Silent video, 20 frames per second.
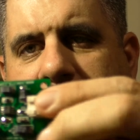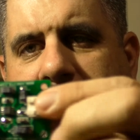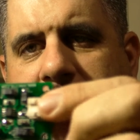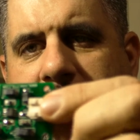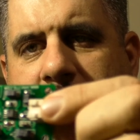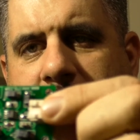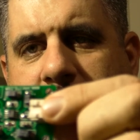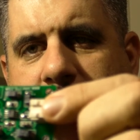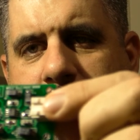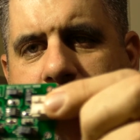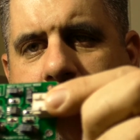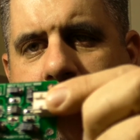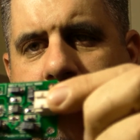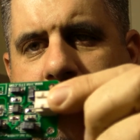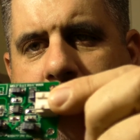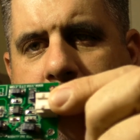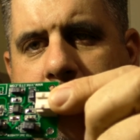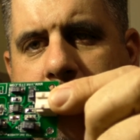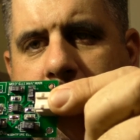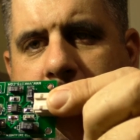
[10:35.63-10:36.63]
see a screw
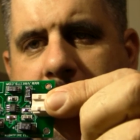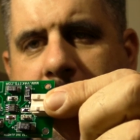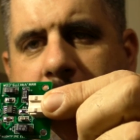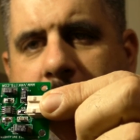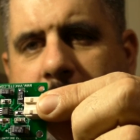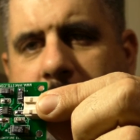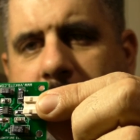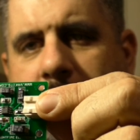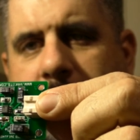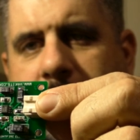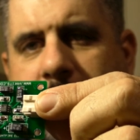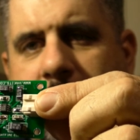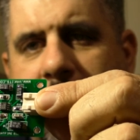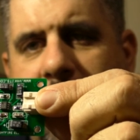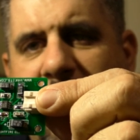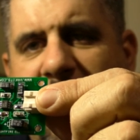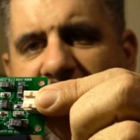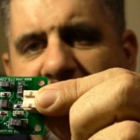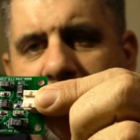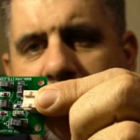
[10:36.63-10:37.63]
terminal out and a
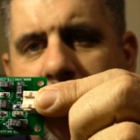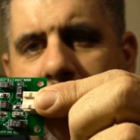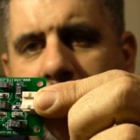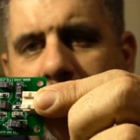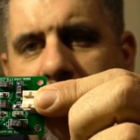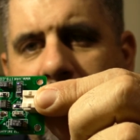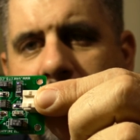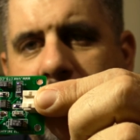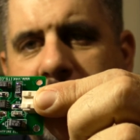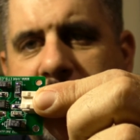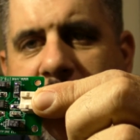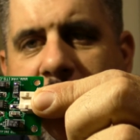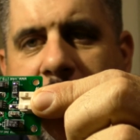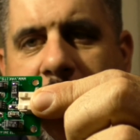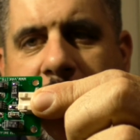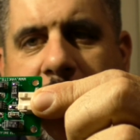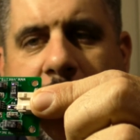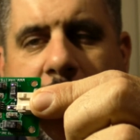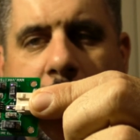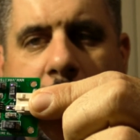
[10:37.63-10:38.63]
3.5mm
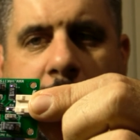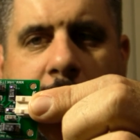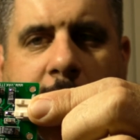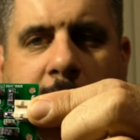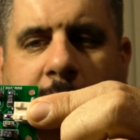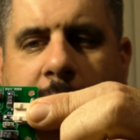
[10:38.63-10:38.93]
jack in.